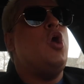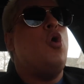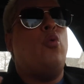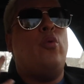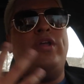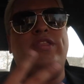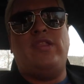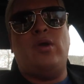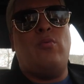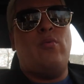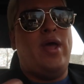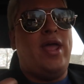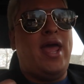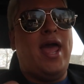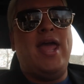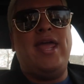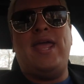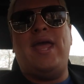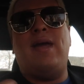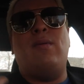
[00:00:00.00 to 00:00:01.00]
with the way
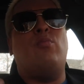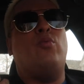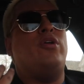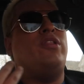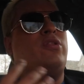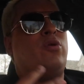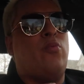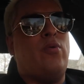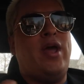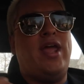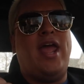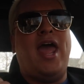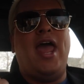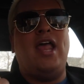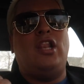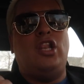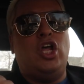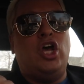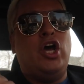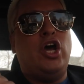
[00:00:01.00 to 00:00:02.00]
I am, with the way I
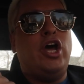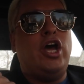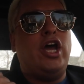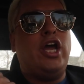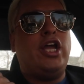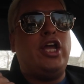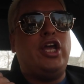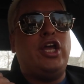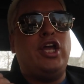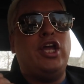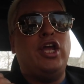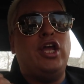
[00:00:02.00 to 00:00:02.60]
look